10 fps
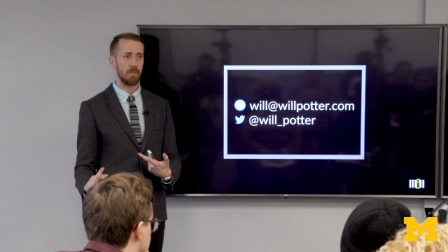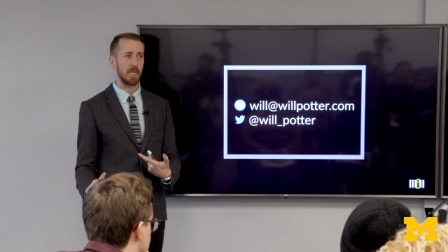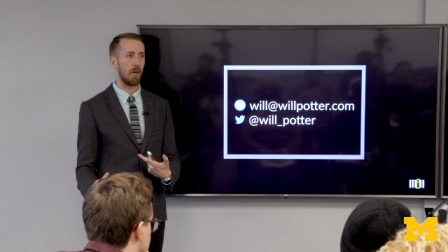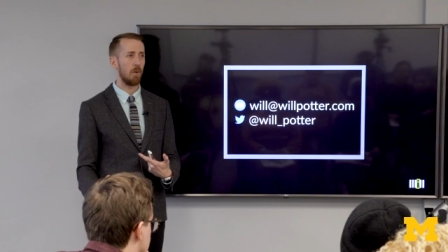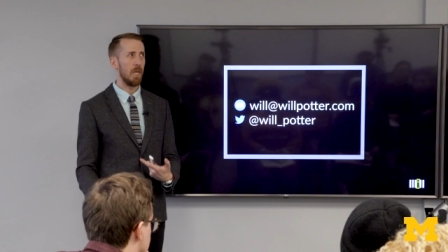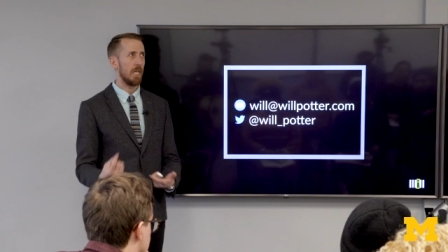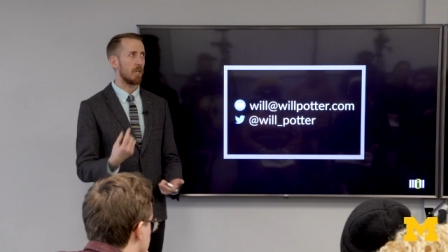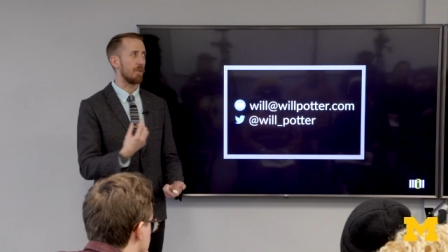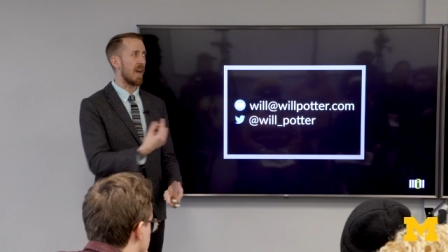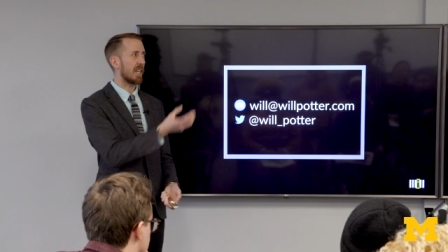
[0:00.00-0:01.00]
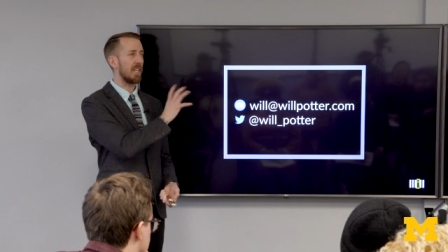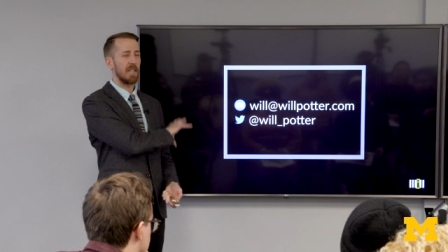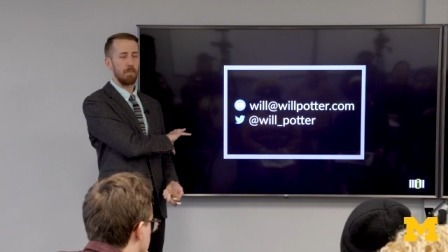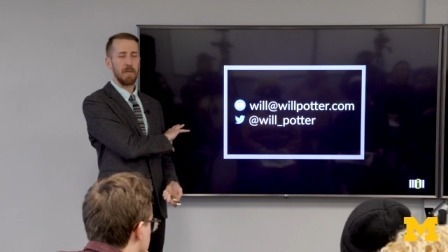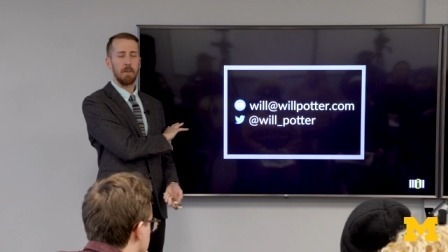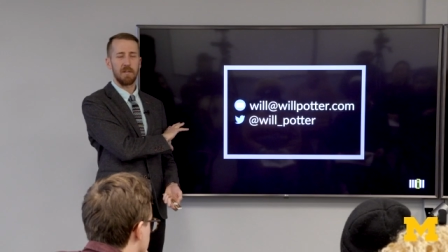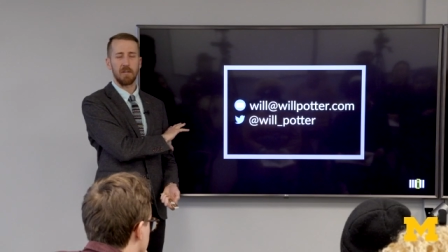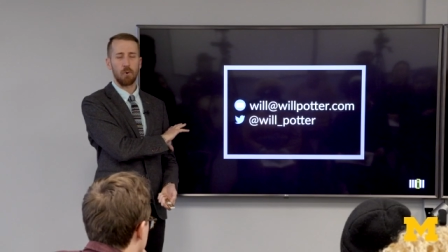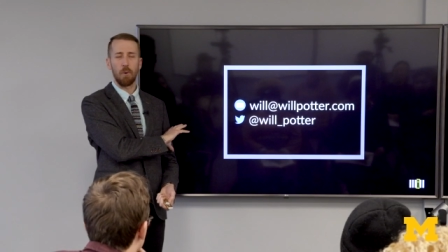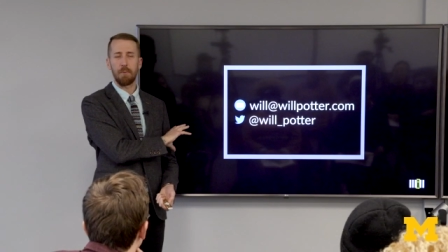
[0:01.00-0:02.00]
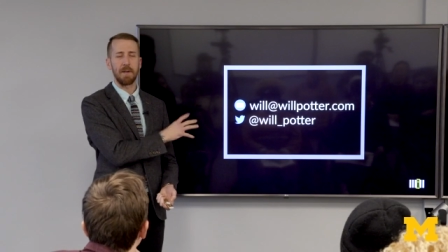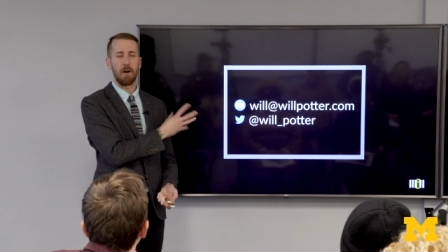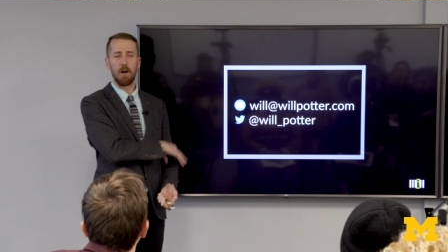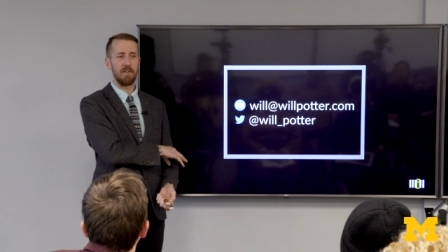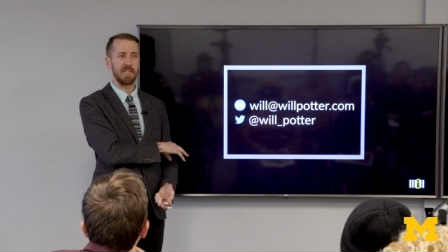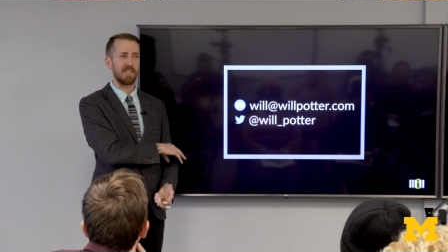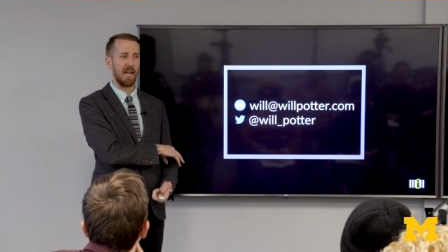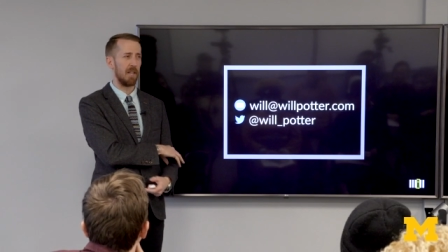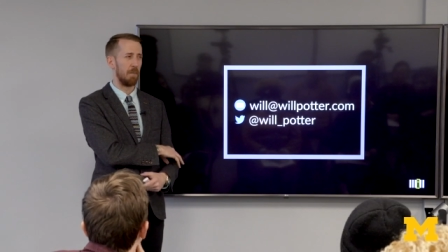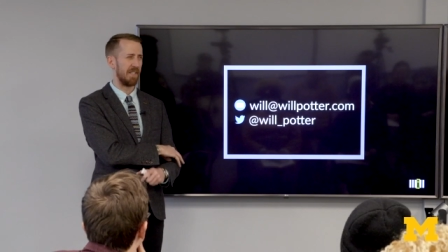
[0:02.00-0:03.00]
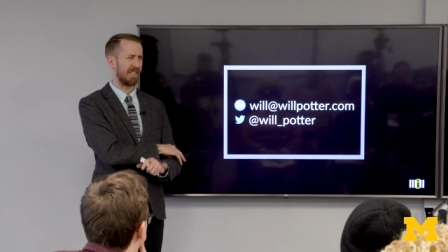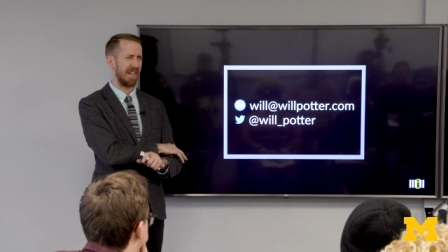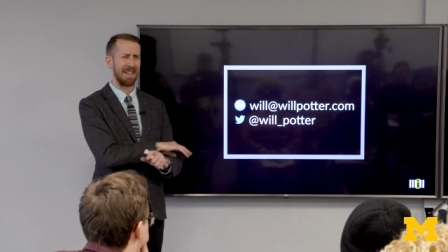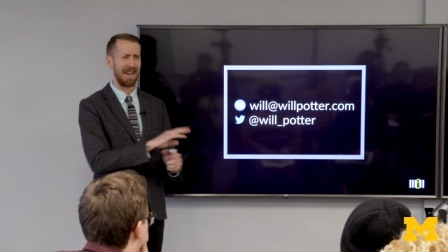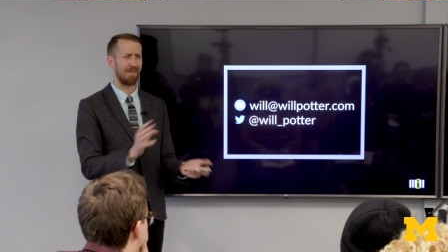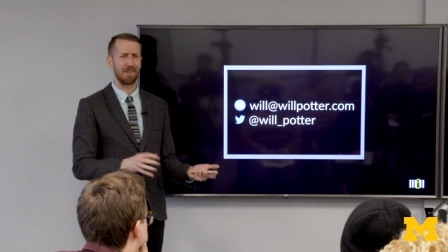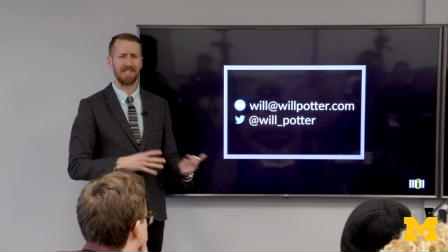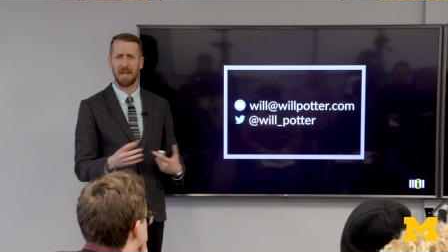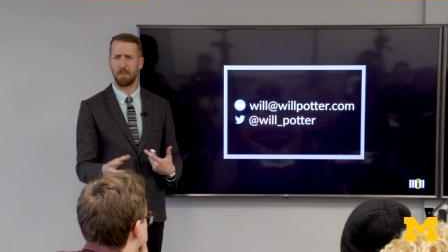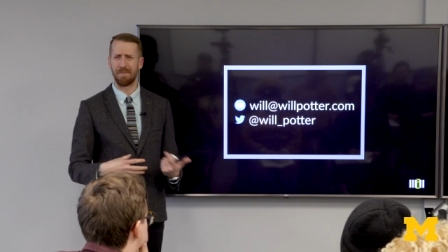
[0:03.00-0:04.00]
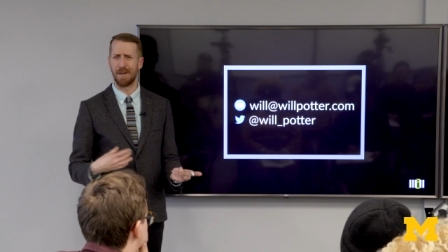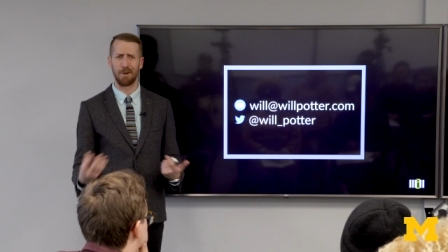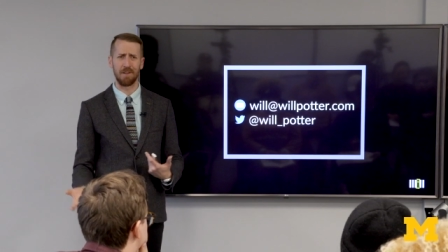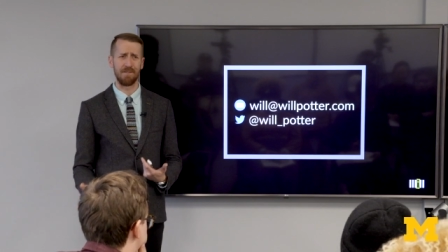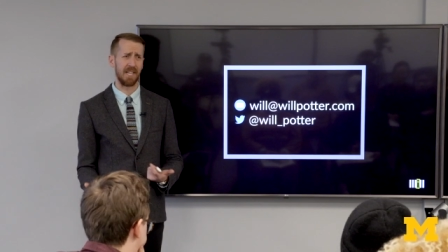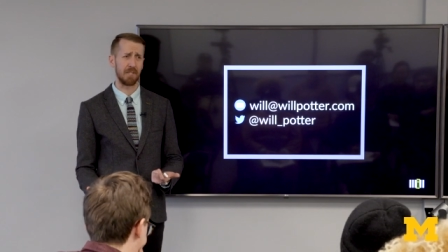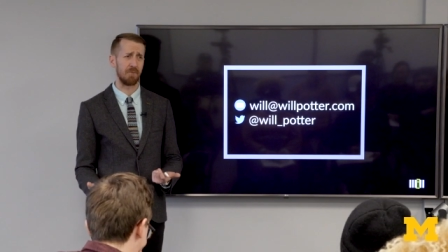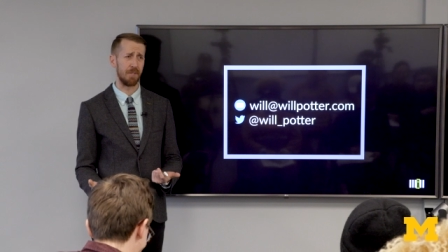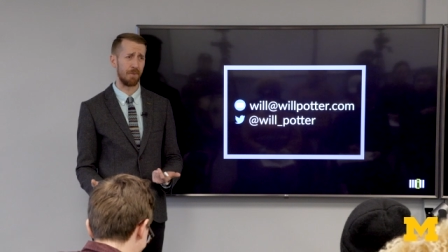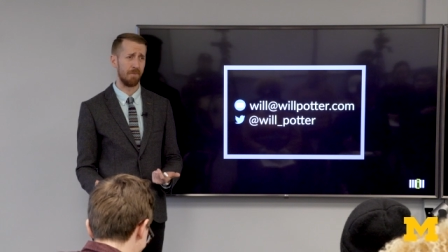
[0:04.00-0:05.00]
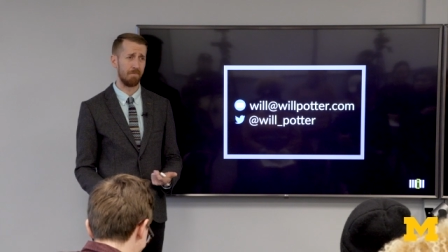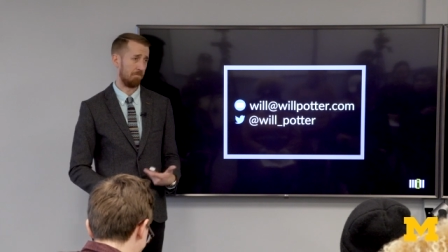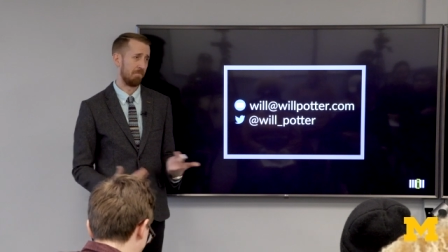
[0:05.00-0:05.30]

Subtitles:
You know, you're not gonna be able to incorporate all of these elements in every type of narrative that you do.